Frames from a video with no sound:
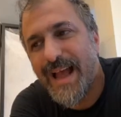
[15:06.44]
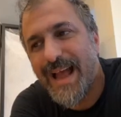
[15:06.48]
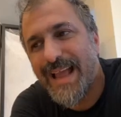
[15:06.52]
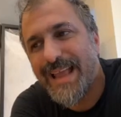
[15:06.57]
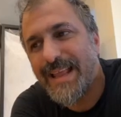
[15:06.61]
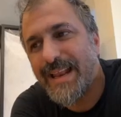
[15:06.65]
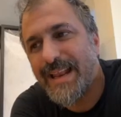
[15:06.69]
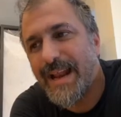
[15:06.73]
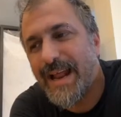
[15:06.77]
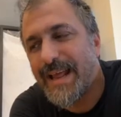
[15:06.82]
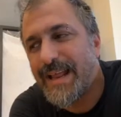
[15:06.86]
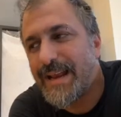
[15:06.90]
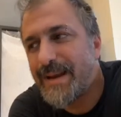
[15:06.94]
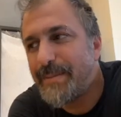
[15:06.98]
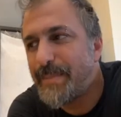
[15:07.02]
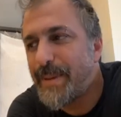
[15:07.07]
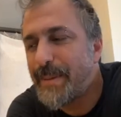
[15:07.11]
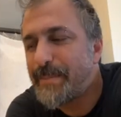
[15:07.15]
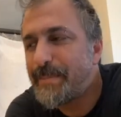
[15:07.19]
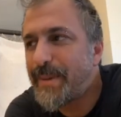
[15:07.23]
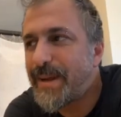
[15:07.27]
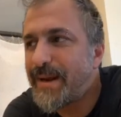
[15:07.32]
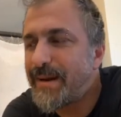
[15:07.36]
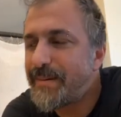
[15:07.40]
I
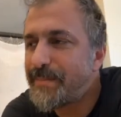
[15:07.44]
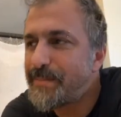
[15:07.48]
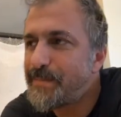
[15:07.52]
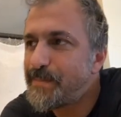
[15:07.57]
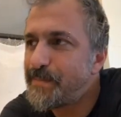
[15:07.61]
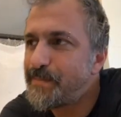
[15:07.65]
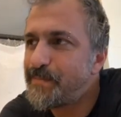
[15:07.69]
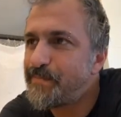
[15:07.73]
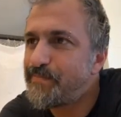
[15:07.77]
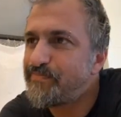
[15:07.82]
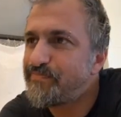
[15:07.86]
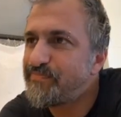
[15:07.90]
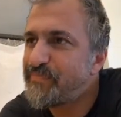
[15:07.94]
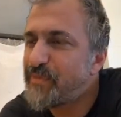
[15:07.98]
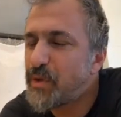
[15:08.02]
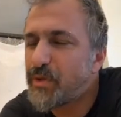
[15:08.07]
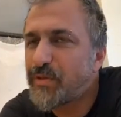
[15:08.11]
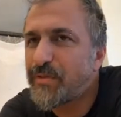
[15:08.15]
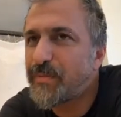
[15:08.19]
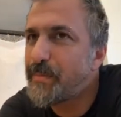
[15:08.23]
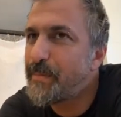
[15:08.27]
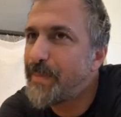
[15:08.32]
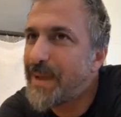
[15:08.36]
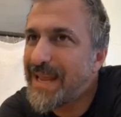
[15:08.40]
remember not
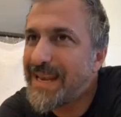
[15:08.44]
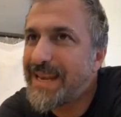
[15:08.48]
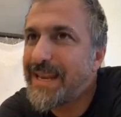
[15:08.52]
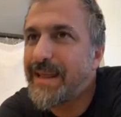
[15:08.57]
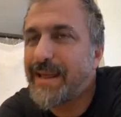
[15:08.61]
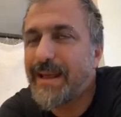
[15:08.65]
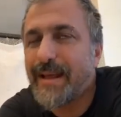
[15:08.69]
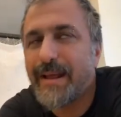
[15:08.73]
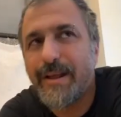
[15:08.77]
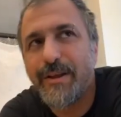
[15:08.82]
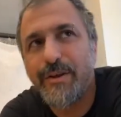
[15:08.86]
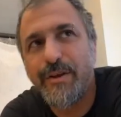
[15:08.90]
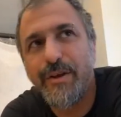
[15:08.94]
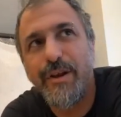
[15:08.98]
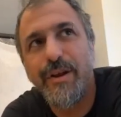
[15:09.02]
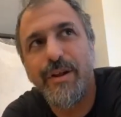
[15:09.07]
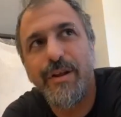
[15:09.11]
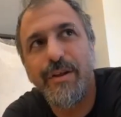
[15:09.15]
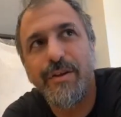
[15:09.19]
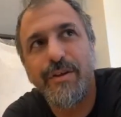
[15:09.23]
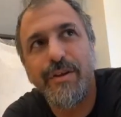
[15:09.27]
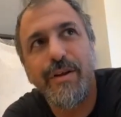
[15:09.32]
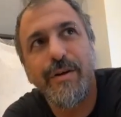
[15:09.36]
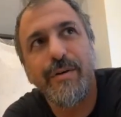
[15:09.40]
many.
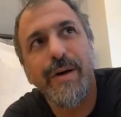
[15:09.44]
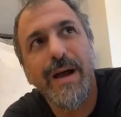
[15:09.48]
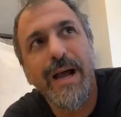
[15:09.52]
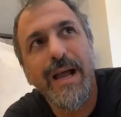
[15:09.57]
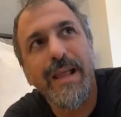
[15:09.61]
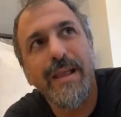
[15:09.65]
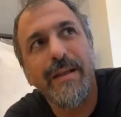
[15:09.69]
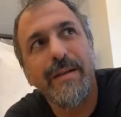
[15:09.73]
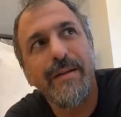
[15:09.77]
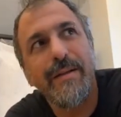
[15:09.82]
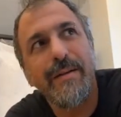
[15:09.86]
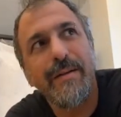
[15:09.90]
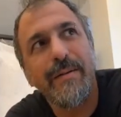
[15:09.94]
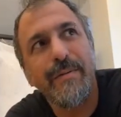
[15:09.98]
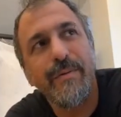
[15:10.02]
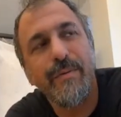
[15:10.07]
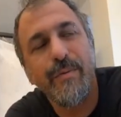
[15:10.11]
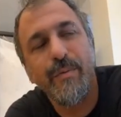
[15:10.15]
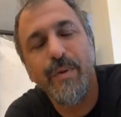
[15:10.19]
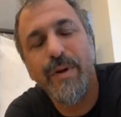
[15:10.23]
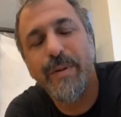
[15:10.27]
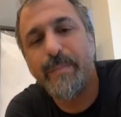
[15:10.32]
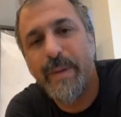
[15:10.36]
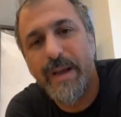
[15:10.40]

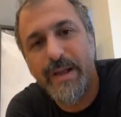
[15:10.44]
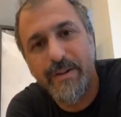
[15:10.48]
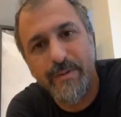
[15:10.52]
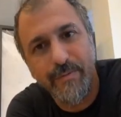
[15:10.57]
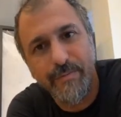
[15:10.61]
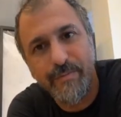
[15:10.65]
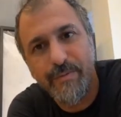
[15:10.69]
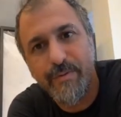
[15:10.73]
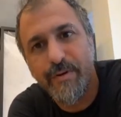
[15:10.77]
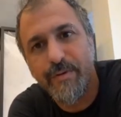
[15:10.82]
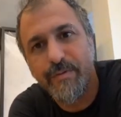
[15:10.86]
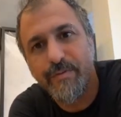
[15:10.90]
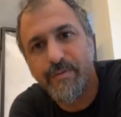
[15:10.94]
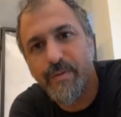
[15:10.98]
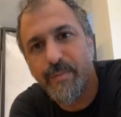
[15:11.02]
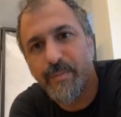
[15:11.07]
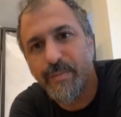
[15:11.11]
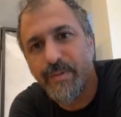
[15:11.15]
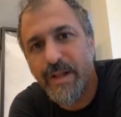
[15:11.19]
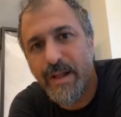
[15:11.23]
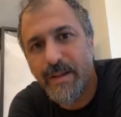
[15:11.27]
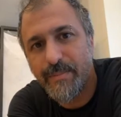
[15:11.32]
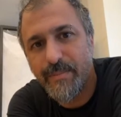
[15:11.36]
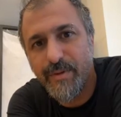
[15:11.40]
We met, of course, from
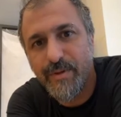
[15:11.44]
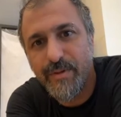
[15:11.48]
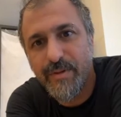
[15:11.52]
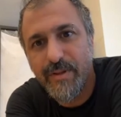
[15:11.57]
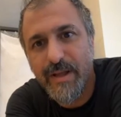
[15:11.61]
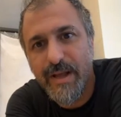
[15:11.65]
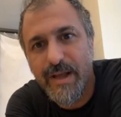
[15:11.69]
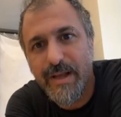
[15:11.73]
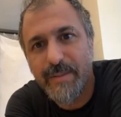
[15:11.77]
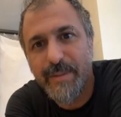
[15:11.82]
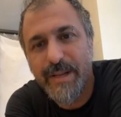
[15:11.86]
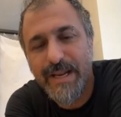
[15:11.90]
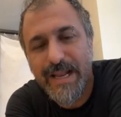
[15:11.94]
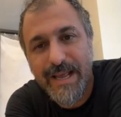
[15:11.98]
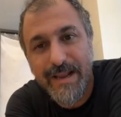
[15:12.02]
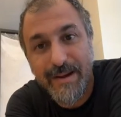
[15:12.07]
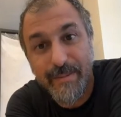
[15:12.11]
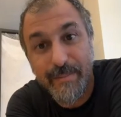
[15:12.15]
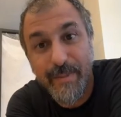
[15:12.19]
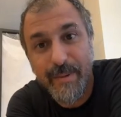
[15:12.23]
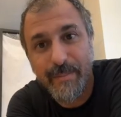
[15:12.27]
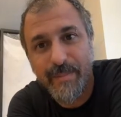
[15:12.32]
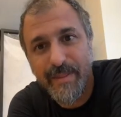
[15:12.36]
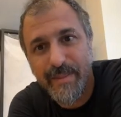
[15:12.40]
time to time, and I
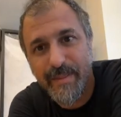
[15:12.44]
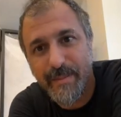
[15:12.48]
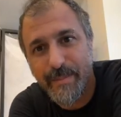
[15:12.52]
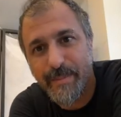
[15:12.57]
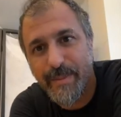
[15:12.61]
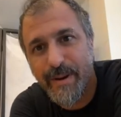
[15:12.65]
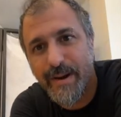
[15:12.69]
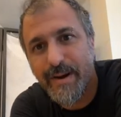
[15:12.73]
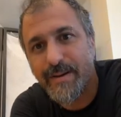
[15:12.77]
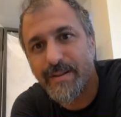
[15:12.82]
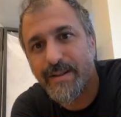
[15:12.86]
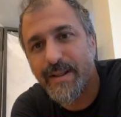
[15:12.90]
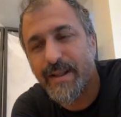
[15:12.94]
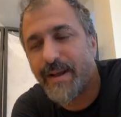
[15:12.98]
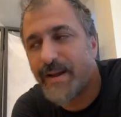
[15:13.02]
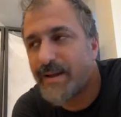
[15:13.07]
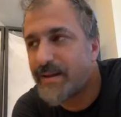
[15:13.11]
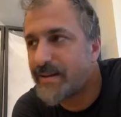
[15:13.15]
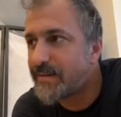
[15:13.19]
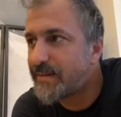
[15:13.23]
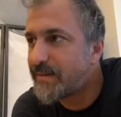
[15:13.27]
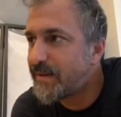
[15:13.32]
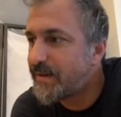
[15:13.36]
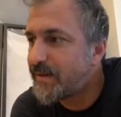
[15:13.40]
remember the party
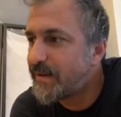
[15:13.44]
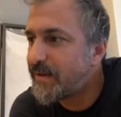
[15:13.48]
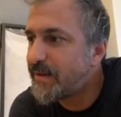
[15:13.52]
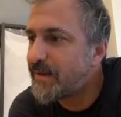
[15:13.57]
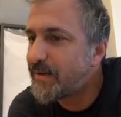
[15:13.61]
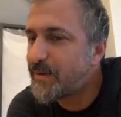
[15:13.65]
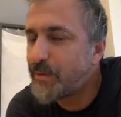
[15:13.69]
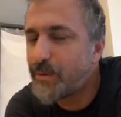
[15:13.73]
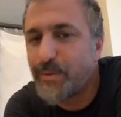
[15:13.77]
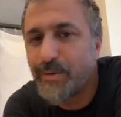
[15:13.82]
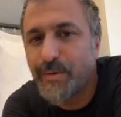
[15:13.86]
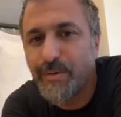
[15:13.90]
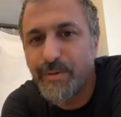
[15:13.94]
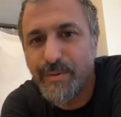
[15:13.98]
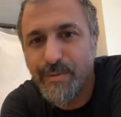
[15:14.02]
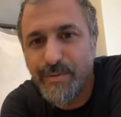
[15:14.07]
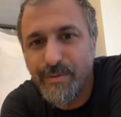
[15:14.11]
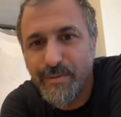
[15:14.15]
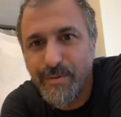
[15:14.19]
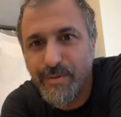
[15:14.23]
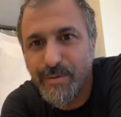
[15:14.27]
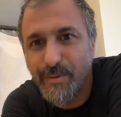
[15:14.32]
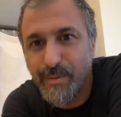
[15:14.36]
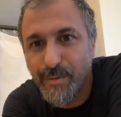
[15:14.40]
at
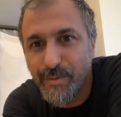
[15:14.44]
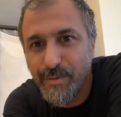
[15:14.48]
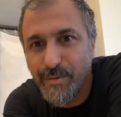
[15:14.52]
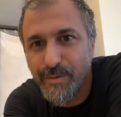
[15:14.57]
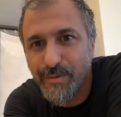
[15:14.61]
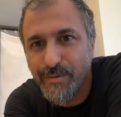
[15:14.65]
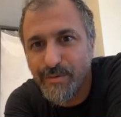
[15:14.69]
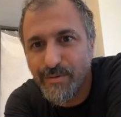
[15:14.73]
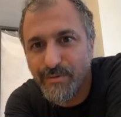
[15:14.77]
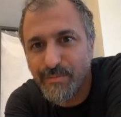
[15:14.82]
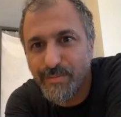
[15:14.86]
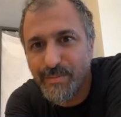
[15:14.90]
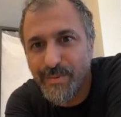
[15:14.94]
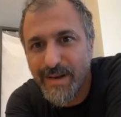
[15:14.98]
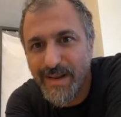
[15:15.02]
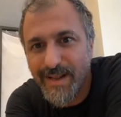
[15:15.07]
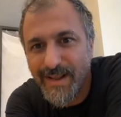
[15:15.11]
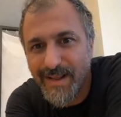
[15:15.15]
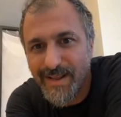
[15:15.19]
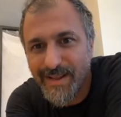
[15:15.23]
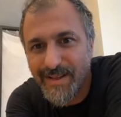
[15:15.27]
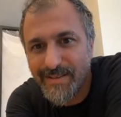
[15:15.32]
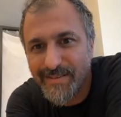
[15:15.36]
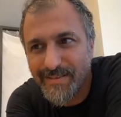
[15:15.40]
Gudrun's
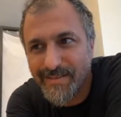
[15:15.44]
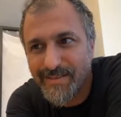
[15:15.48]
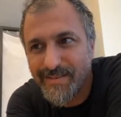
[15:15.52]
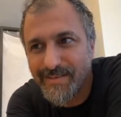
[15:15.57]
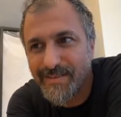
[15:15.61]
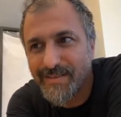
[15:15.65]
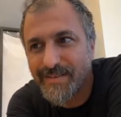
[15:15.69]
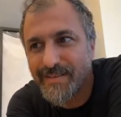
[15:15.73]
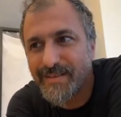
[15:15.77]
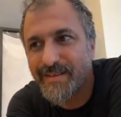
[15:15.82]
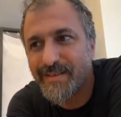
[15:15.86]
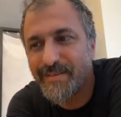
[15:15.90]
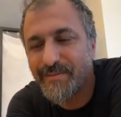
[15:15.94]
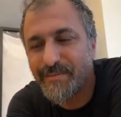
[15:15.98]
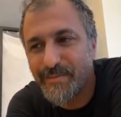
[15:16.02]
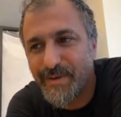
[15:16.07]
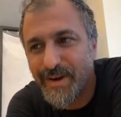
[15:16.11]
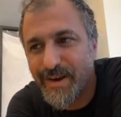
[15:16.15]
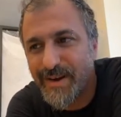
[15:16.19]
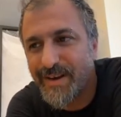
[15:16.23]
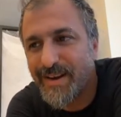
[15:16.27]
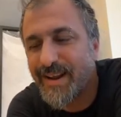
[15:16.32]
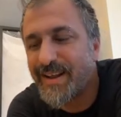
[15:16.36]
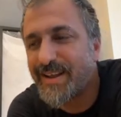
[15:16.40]
place,
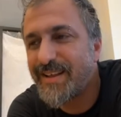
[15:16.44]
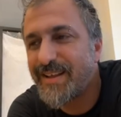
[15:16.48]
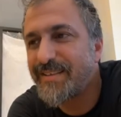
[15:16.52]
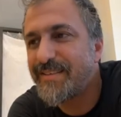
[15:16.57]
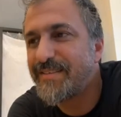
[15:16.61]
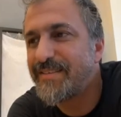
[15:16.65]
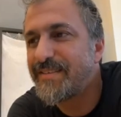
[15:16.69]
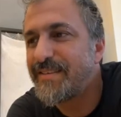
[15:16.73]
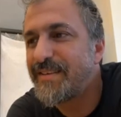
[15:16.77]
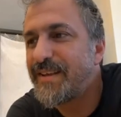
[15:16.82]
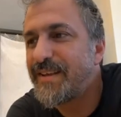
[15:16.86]
very nice.